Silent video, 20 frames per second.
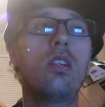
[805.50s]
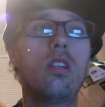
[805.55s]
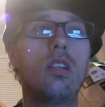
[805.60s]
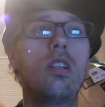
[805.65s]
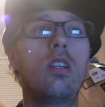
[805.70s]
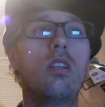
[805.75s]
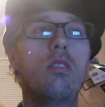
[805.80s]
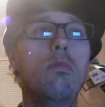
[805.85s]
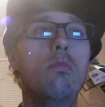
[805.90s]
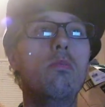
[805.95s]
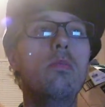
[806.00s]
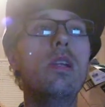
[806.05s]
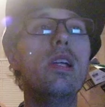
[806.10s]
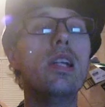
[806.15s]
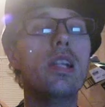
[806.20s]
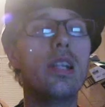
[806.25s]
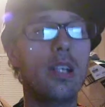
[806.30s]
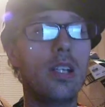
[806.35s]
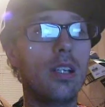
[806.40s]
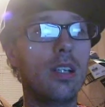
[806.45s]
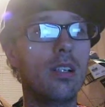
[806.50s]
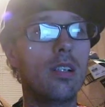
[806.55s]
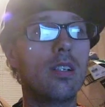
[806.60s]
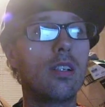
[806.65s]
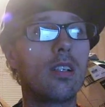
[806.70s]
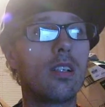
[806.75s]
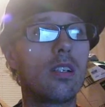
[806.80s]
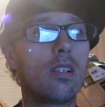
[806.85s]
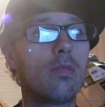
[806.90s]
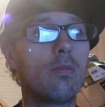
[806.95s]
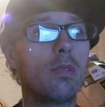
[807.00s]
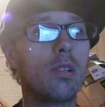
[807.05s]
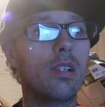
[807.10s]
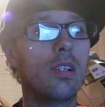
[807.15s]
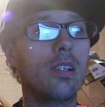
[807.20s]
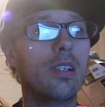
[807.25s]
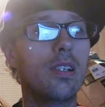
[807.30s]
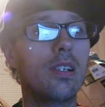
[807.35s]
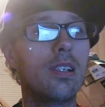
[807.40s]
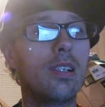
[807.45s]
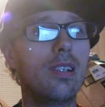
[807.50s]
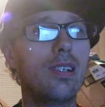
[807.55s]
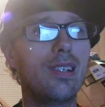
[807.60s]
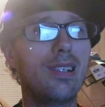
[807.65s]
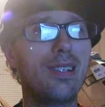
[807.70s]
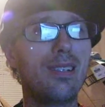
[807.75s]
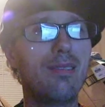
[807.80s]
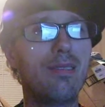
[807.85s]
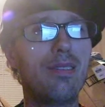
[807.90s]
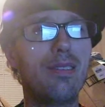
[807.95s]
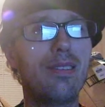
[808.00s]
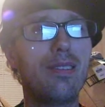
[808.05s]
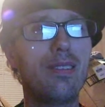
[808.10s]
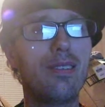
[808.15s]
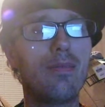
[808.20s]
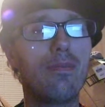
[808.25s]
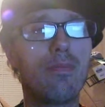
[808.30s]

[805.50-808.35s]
and mini. That was it.